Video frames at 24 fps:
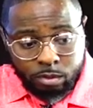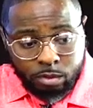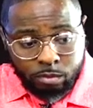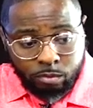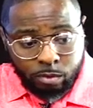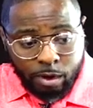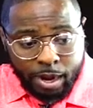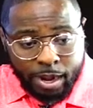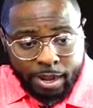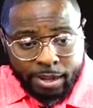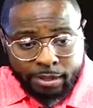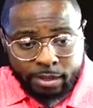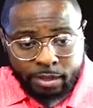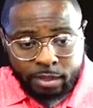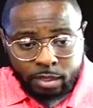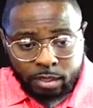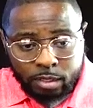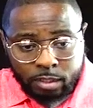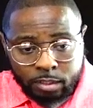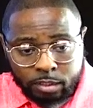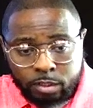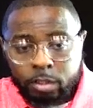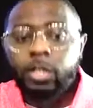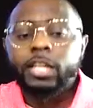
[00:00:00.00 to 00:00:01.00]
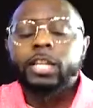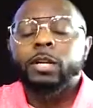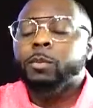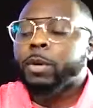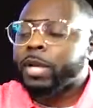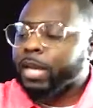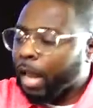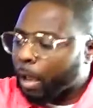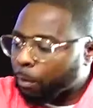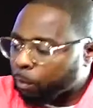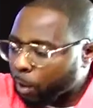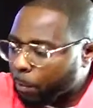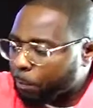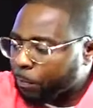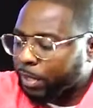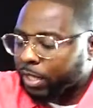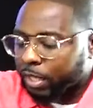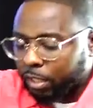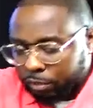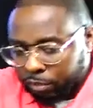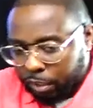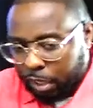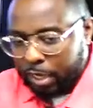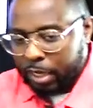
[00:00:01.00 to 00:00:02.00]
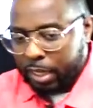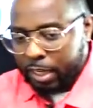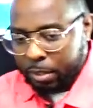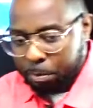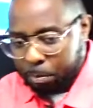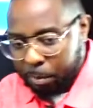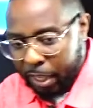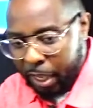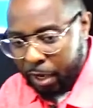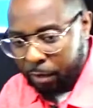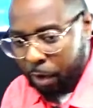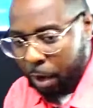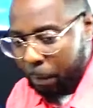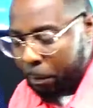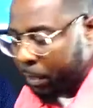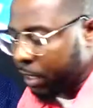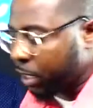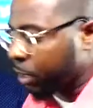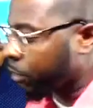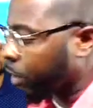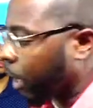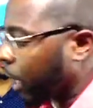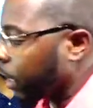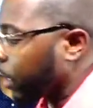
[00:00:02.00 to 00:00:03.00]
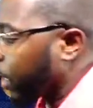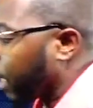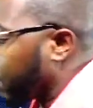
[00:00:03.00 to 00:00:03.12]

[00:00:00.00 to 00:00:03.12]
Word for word: Right? So anyway, that's what Peter trying to explain, right? Peter trying to